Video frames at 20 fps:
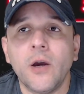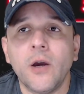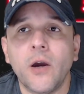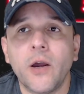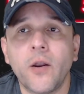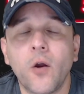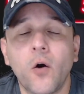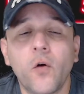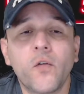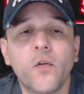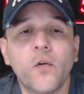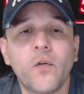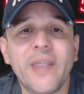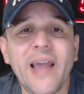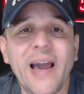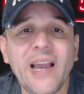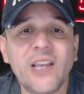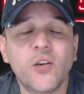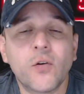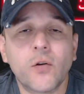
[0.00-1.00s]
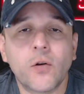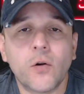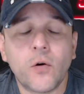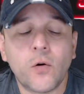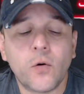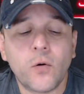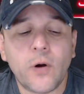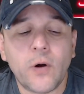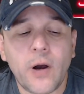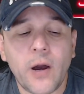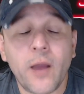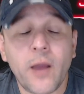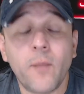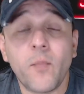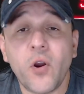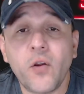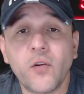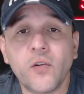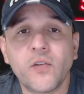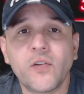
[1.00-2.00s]
And also national
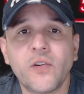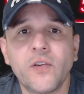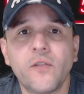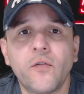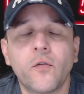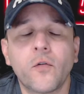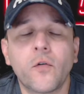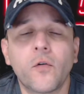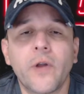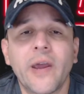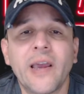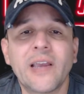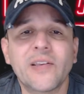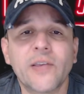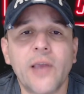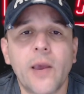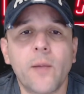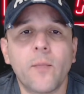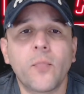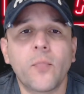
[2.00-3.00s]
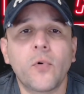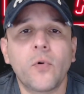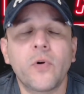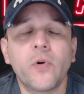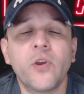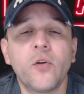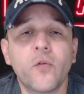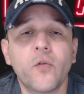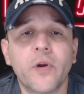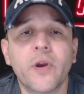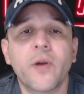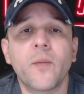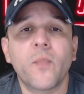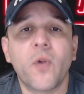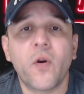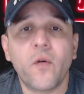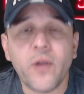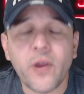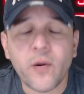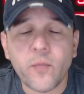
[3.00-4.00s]
emergency, for example, Hurricane
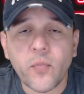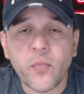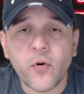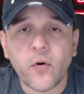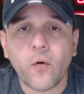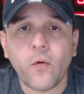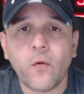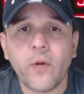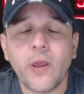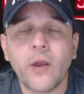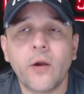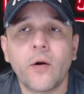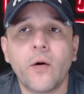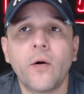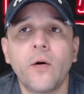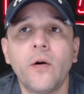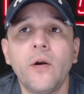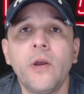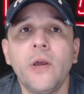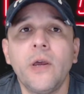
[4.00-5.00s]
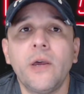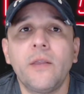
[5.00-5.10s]
Maria in Puerto Rico,